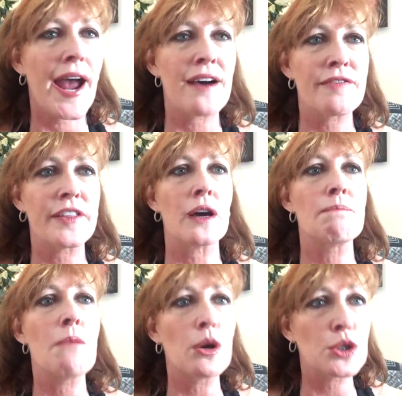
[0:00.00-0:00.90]
got to
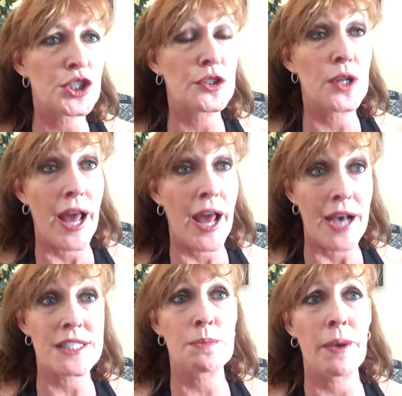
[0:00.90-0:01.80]
have the
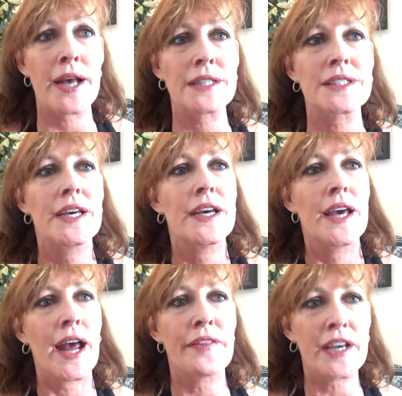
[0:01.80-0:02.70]
emotional
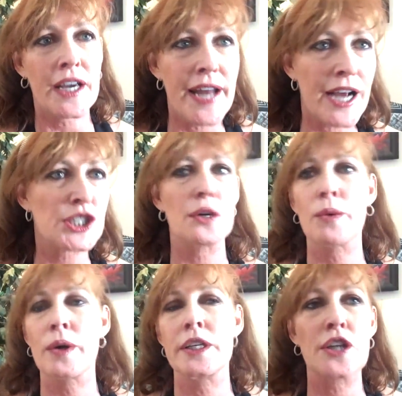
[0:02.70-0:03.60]
aspect and the
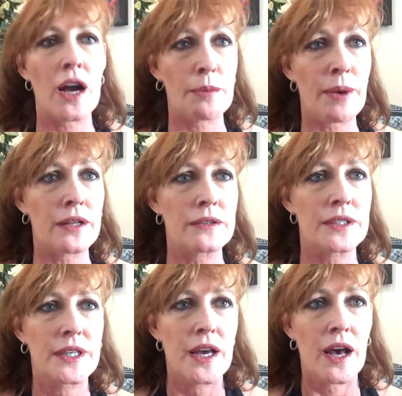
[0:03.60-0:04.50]
connection. And we're going to talk
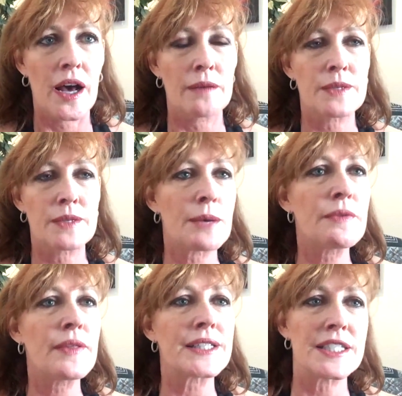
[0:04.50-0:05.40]
about
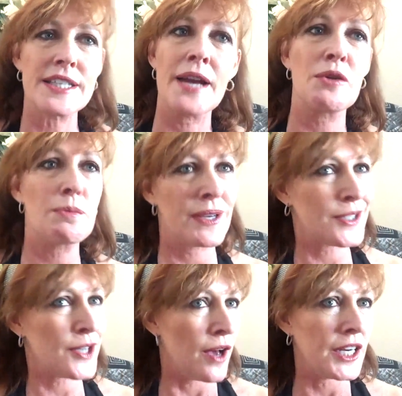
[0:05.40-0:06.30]
some of that
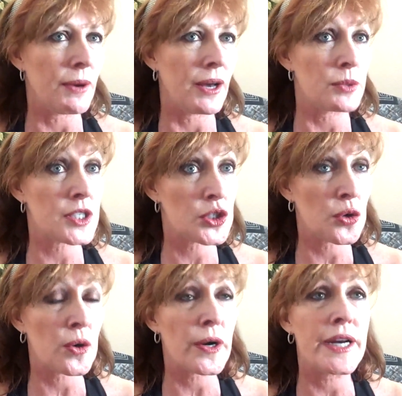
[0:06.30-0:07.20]
today. We've been talking about
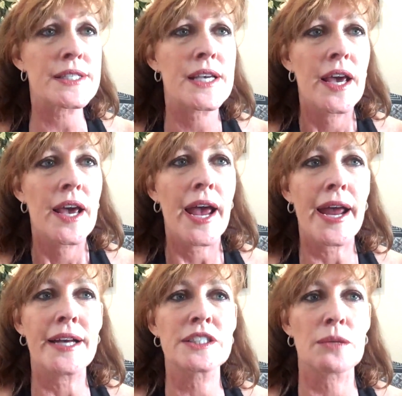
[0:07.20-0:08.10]
it with stories,
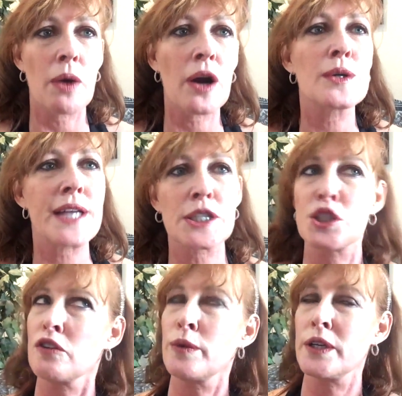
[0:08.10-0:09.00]
and
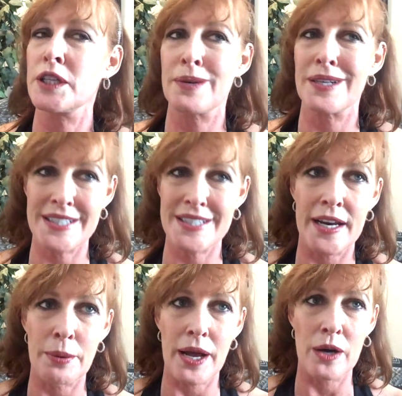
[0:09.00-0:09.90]
tomorrow is actually a really
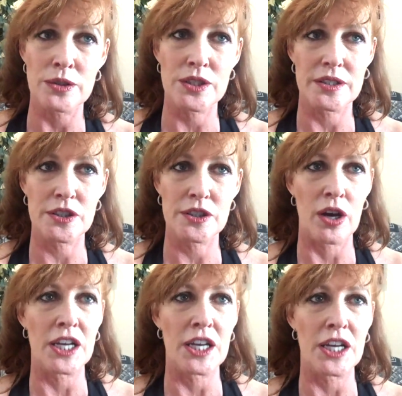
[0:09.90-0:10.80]
big day about
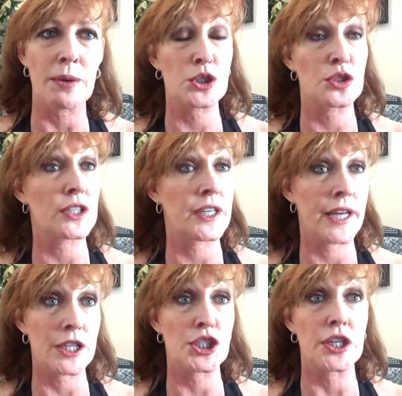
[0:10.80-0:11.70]
talking about emotional
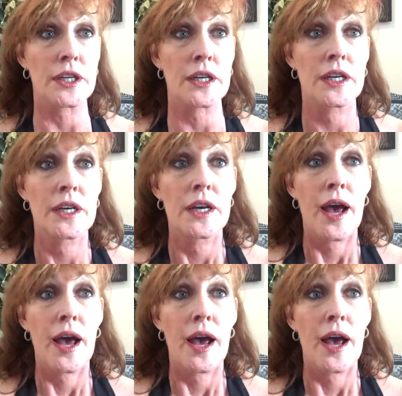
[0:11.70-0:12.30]
connection.